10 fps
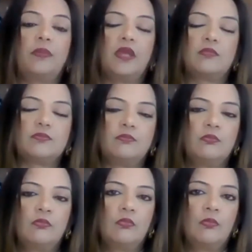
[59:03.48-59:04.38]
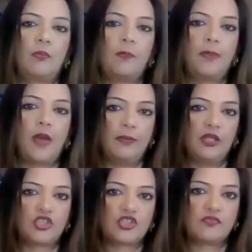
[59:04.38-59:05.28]
it becomes
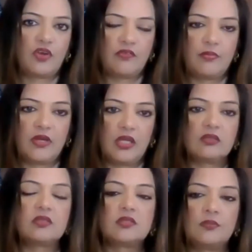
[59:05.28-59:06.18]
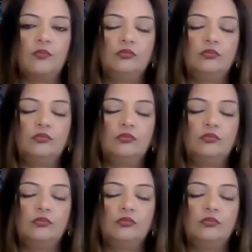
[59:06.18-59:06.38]
published for everybody else.